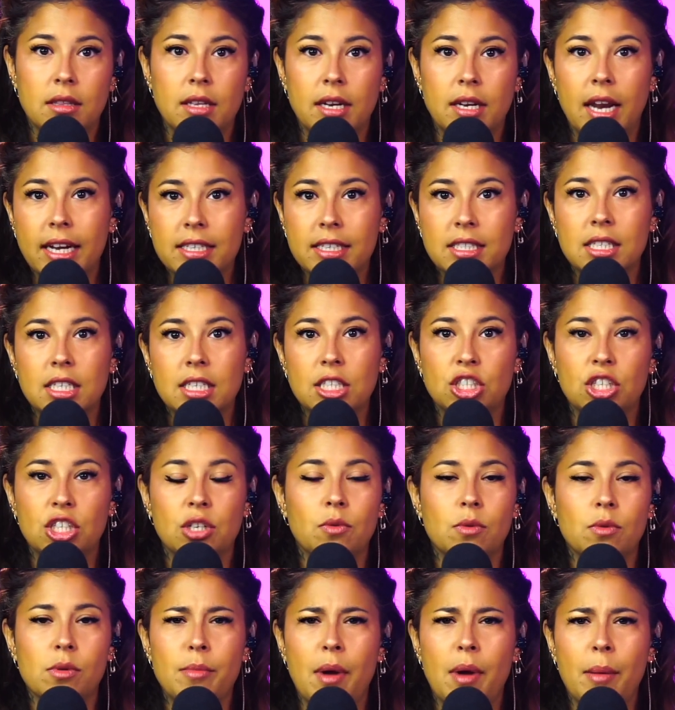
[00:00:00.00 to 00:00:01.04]
The next thing she
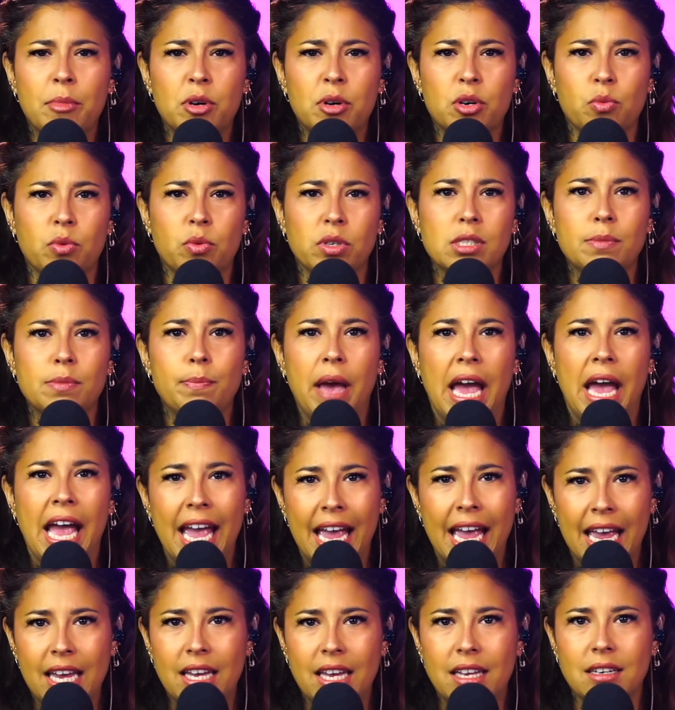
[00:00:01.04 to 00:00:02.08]
remembered was
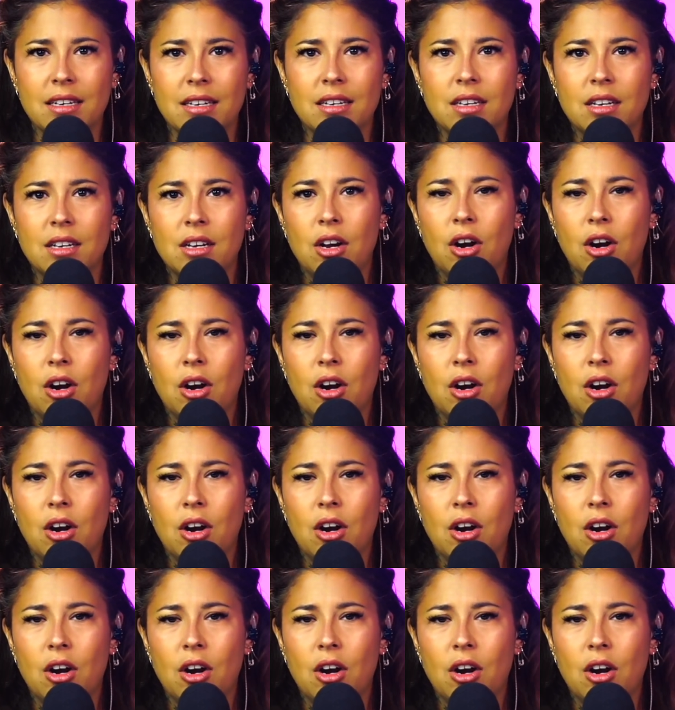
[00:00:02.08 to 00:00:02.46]
pain.